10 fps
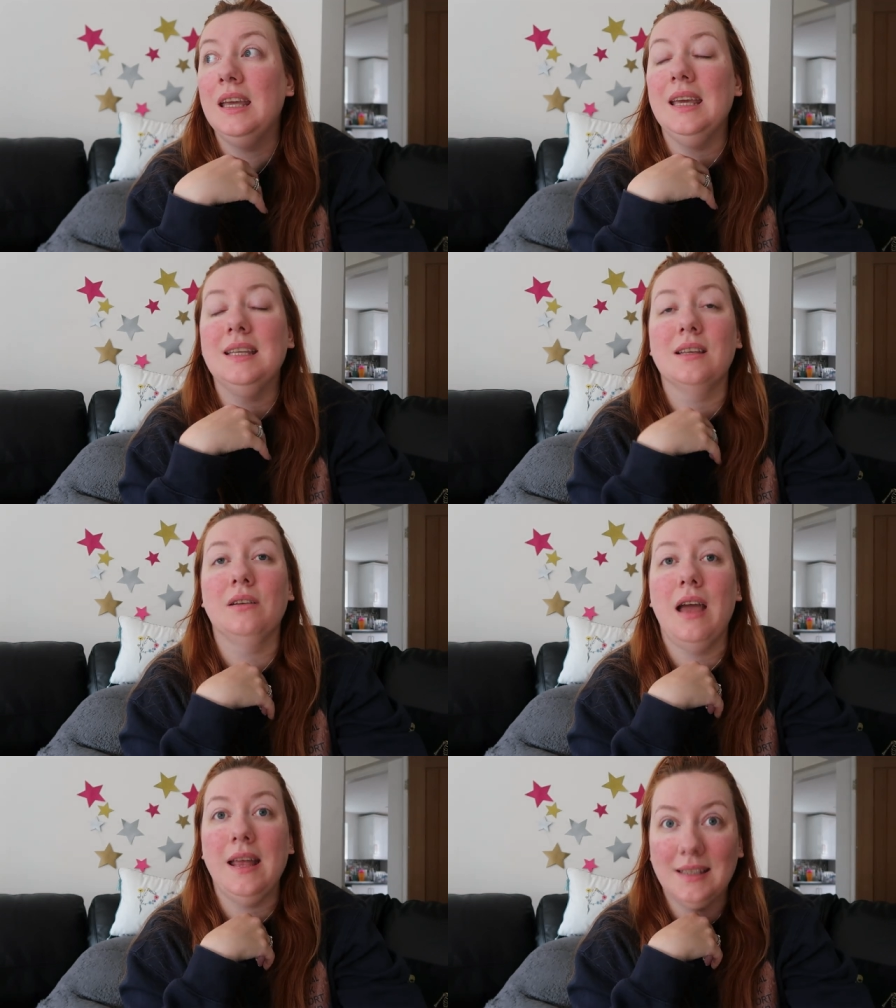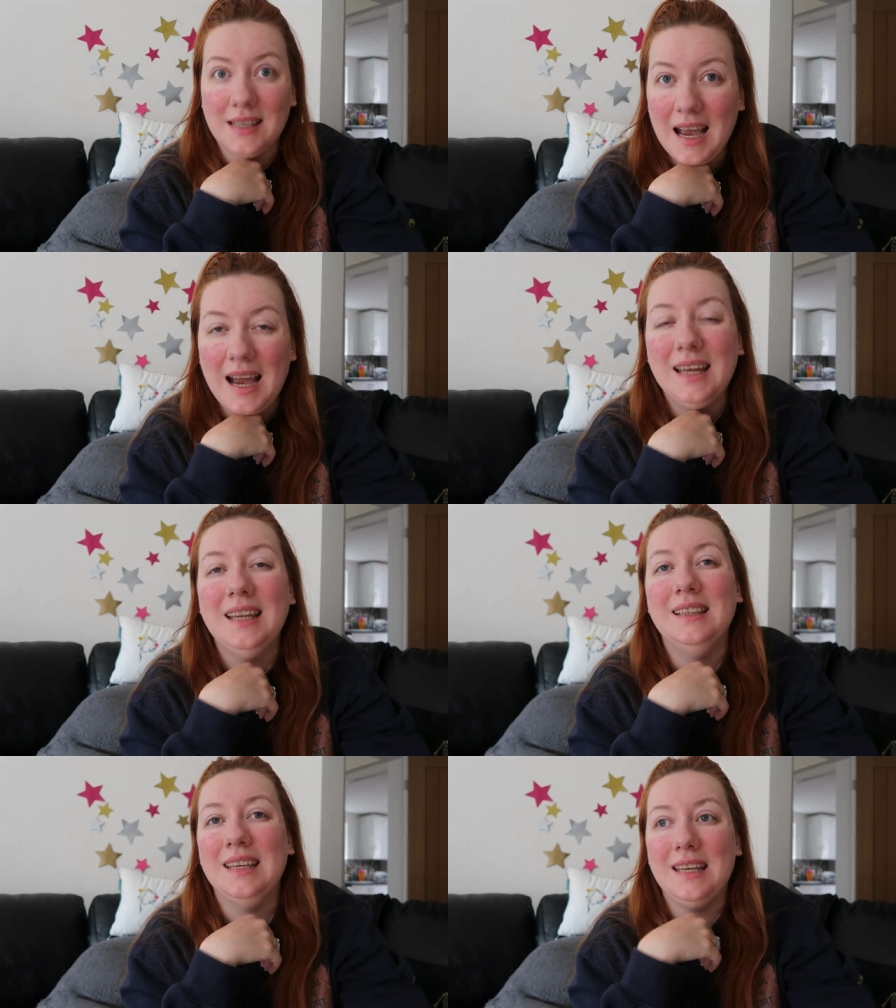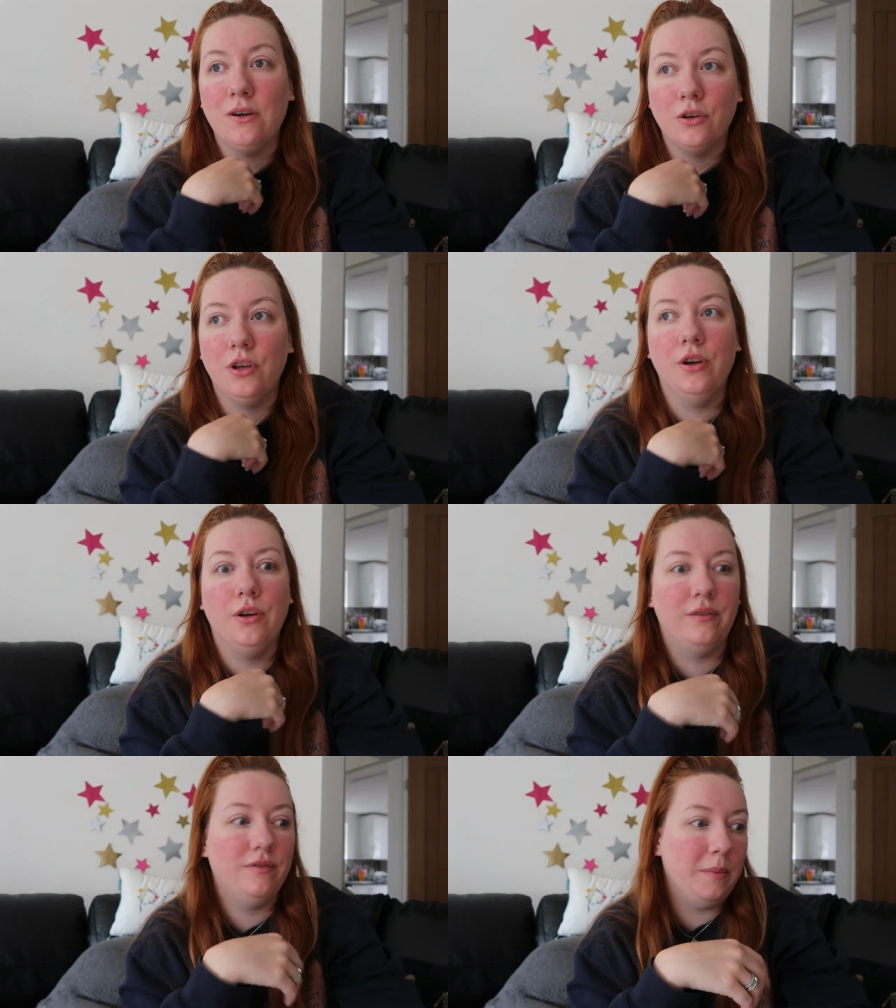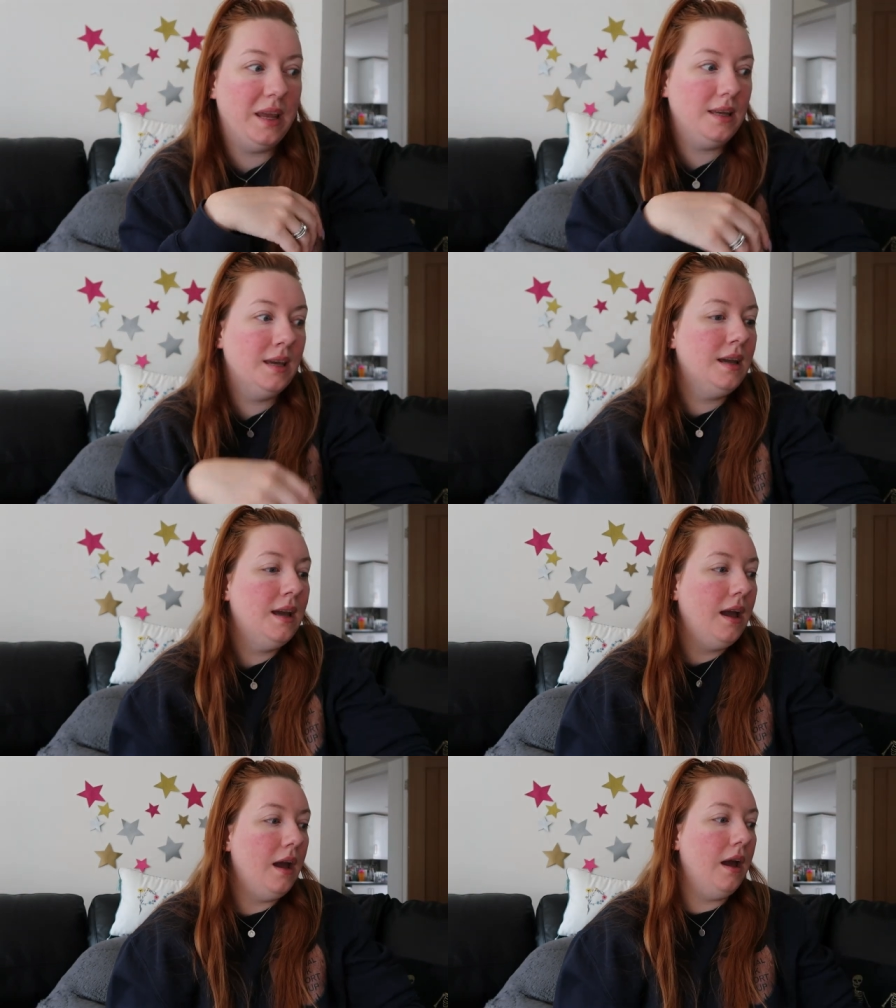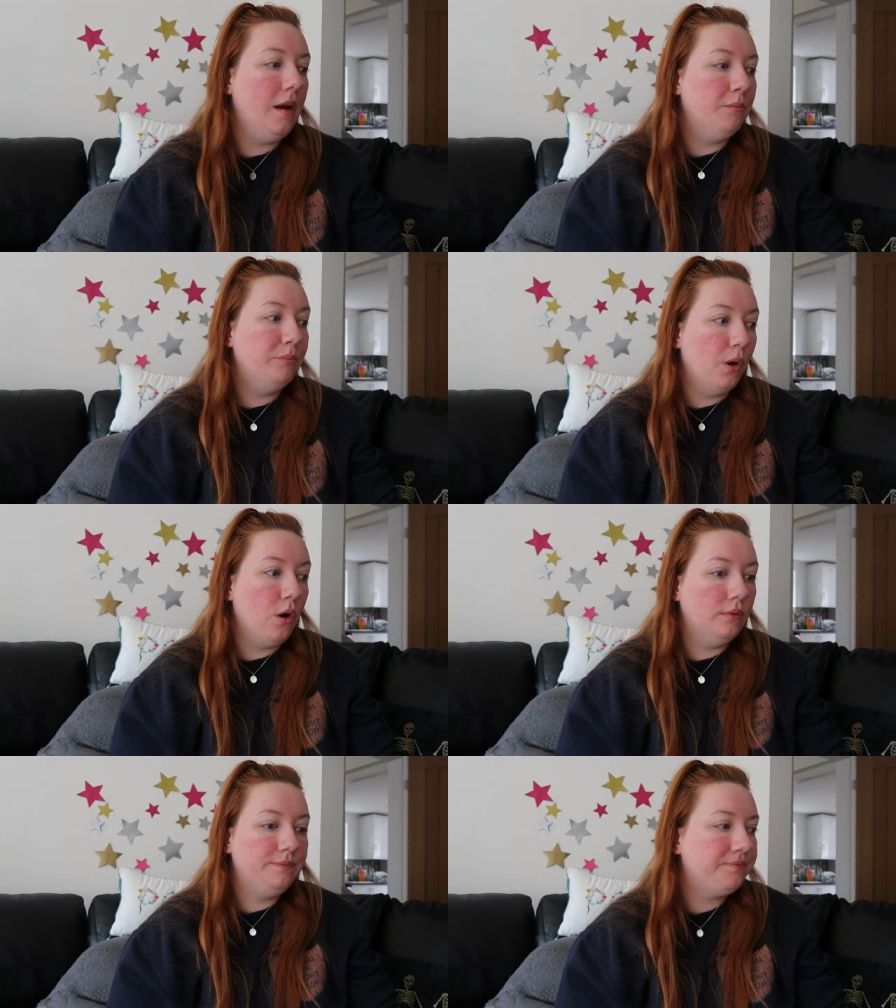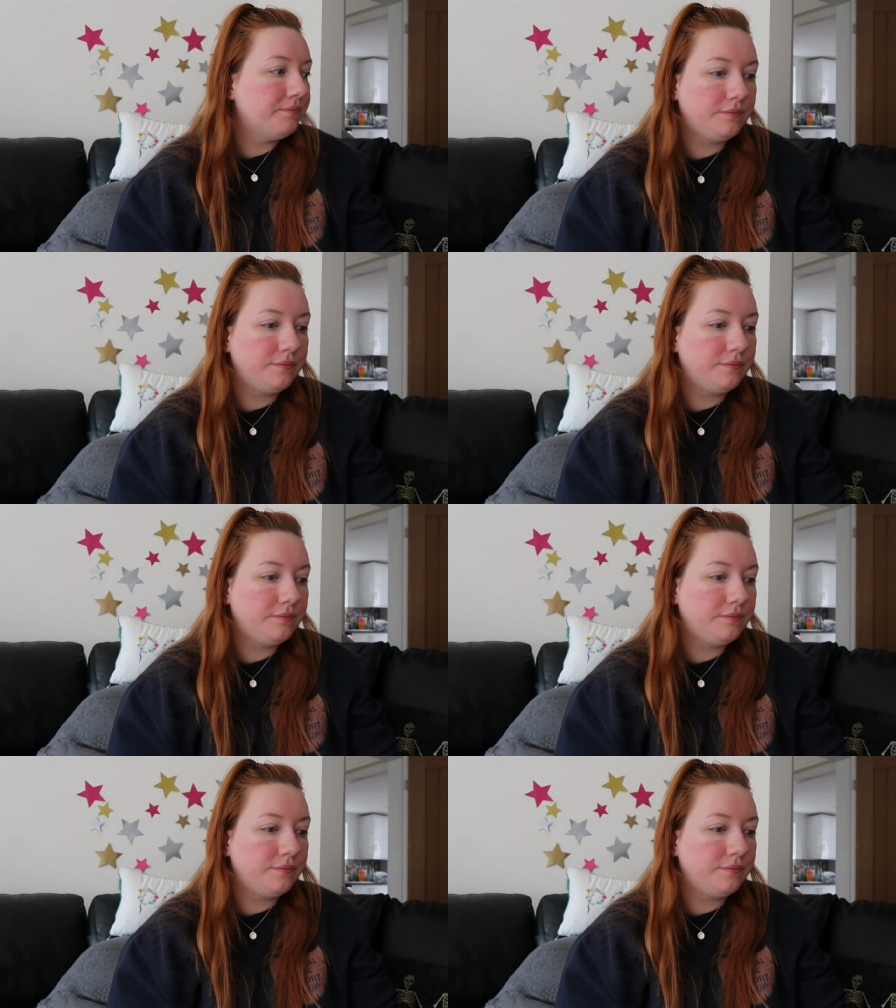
is entirely unheard of for me. Um, but